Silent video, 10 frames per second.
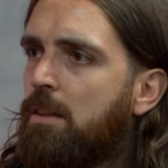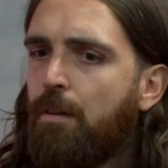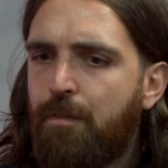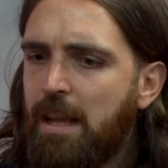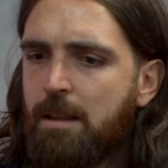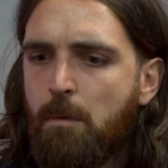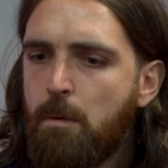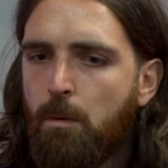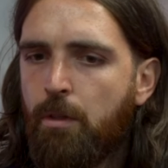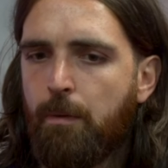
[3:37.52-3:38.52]
the feeling when we
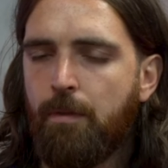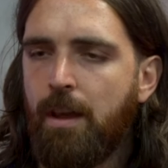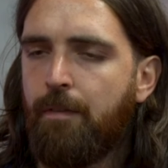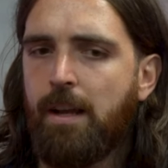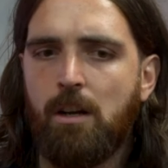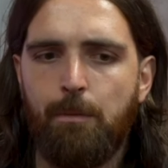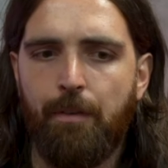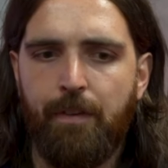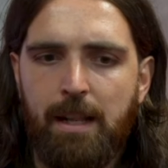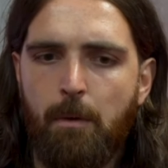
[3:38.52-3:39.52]
won the FA Cup, the
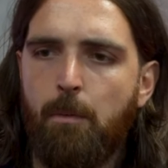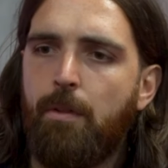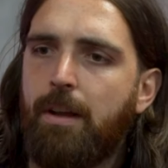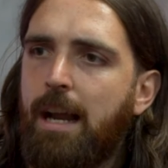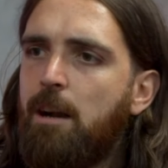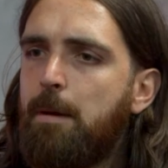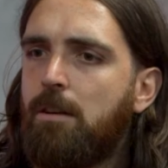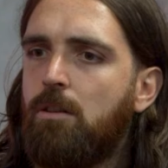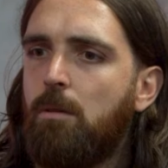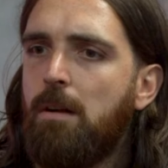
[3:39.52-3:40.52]
feeling when we won the Carabao
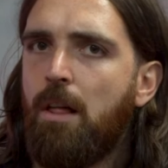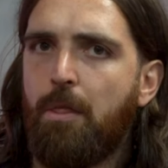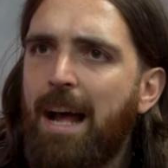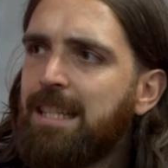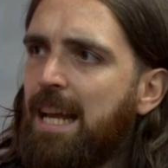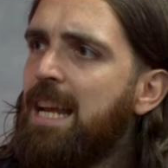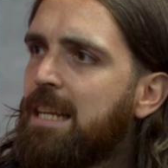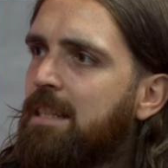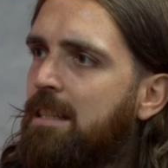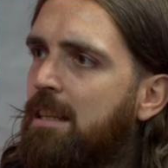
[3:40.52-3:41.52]
Cup, that's ace.